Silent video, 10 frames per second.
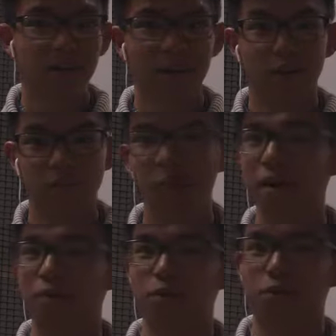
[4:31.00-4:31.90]
Uh,
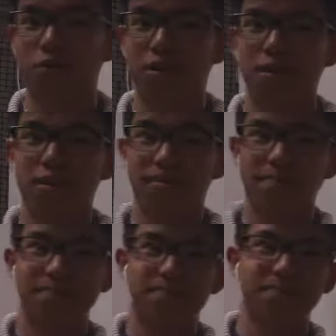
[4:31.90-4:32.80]
respectful.
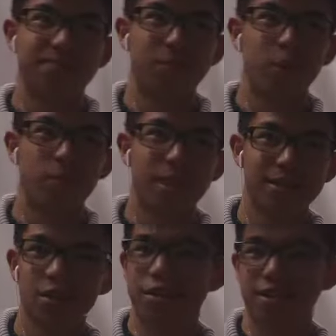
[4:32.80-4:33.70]
Um, no
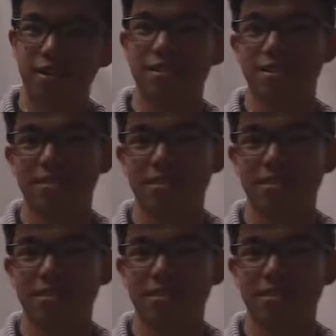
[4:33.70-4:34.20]
backtalk, I guess.